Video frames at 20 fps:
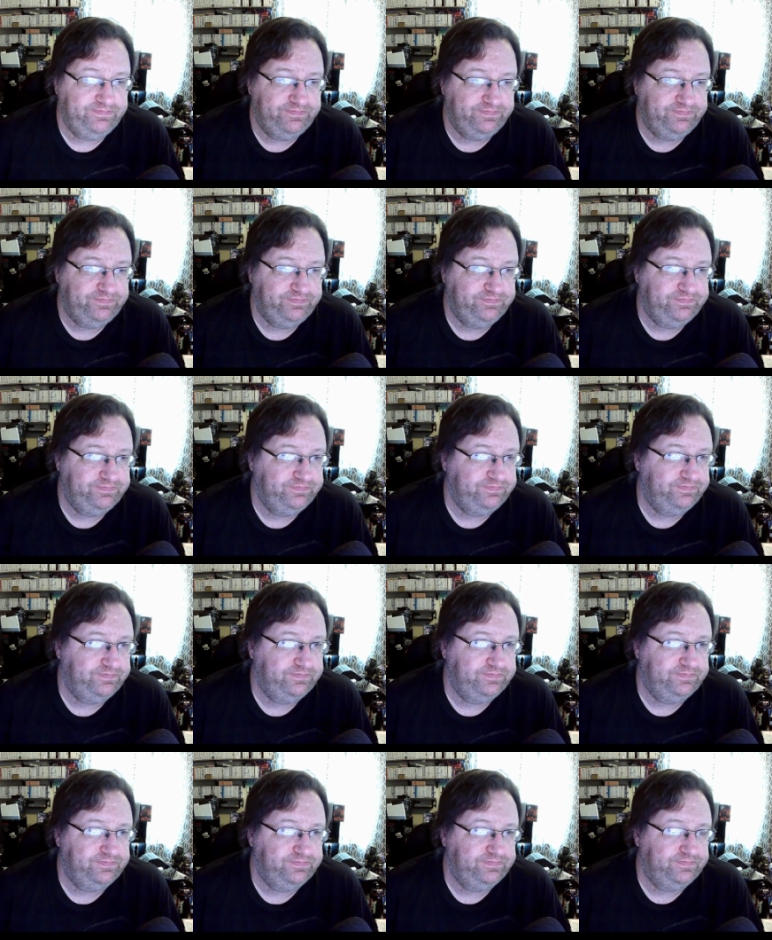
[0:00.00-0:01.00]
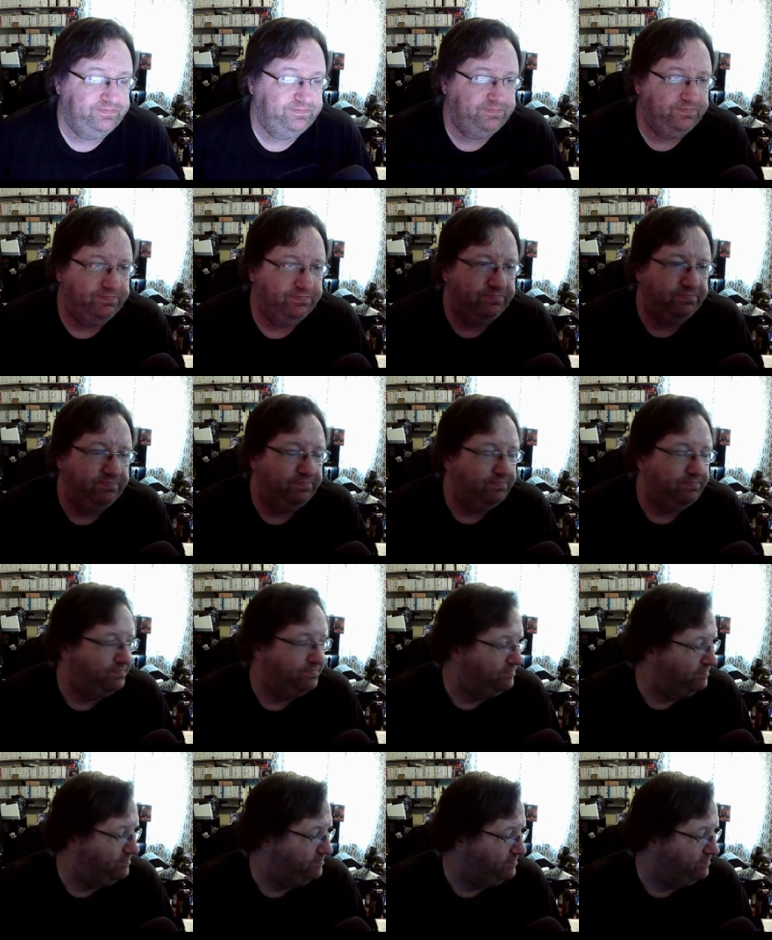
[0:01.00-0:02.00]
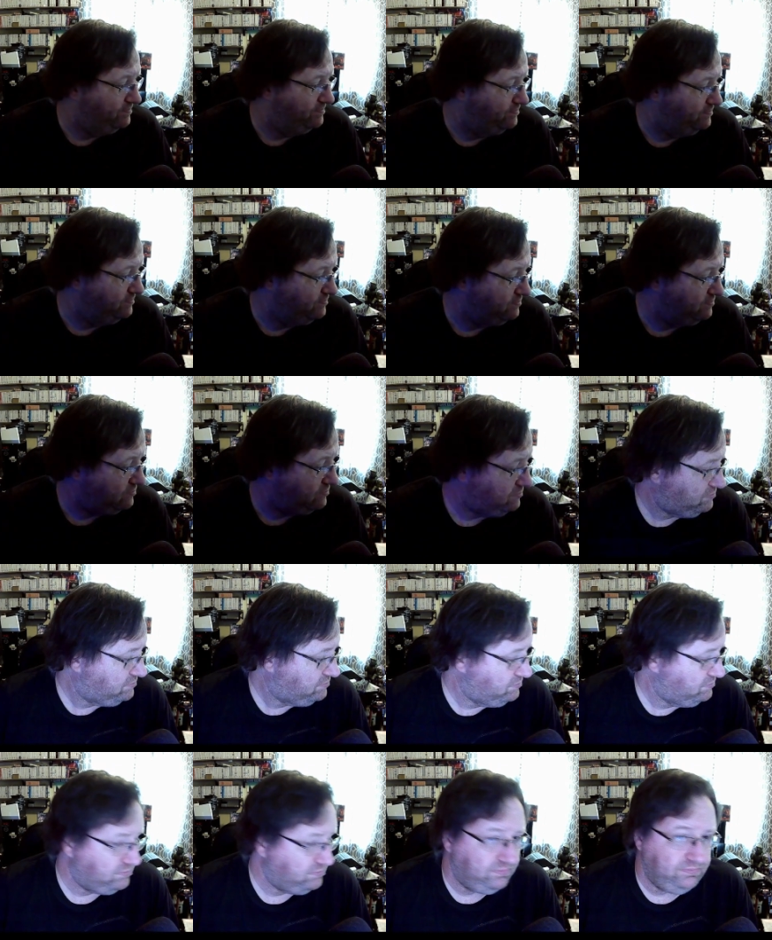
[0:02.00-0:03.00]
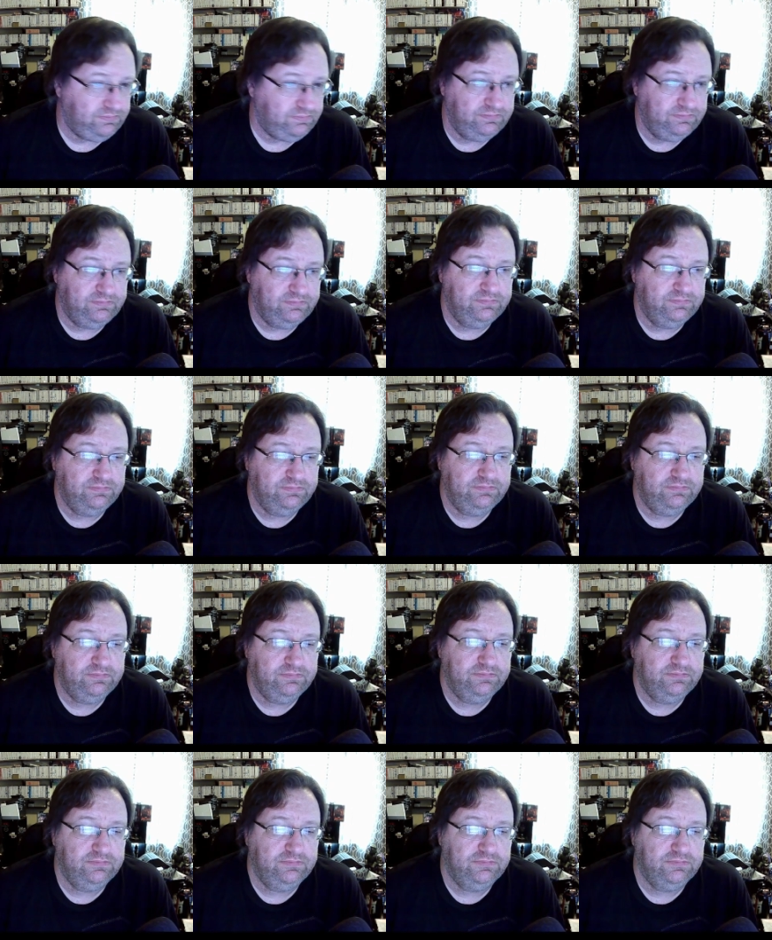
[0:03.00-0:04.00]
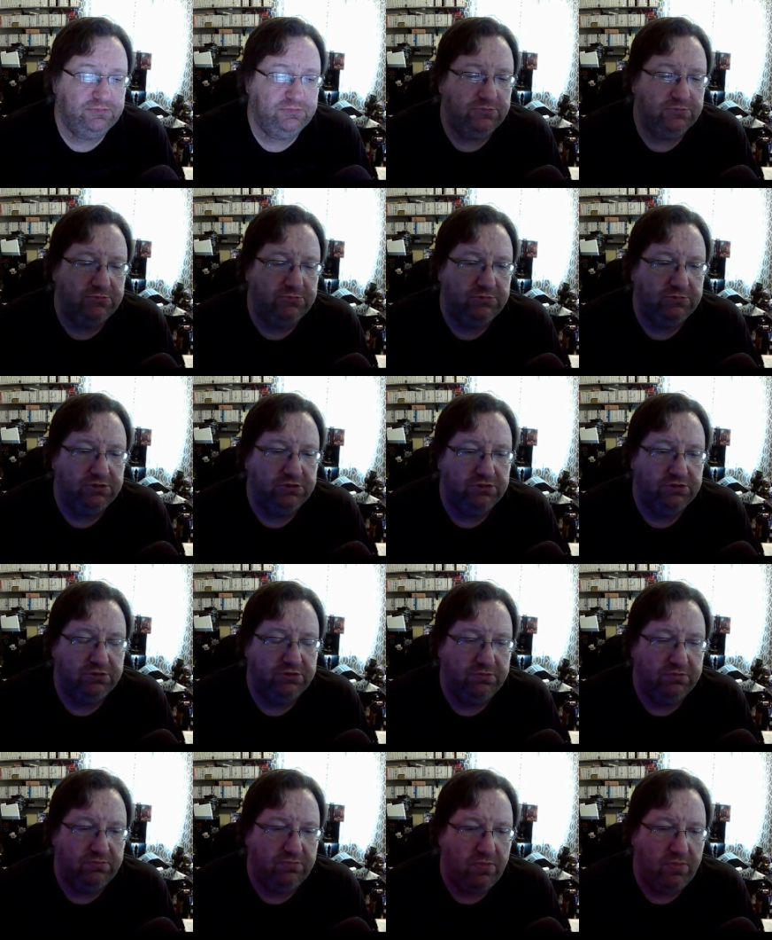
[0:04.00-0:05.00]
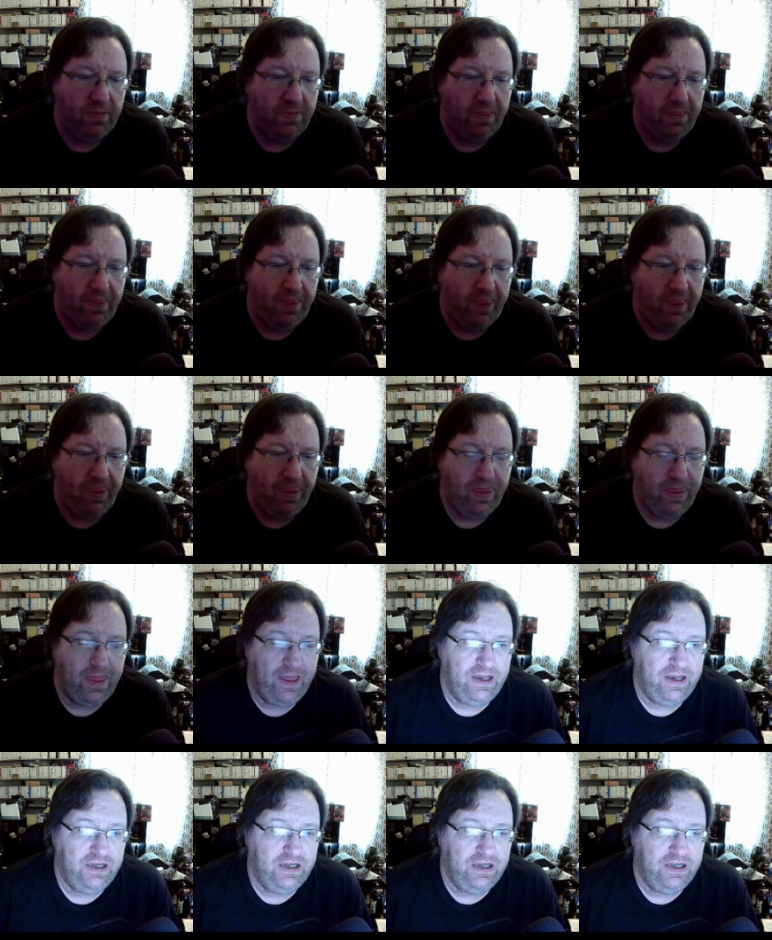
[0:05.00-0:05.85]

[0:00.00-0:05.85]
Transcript: No one is speaking in this clip.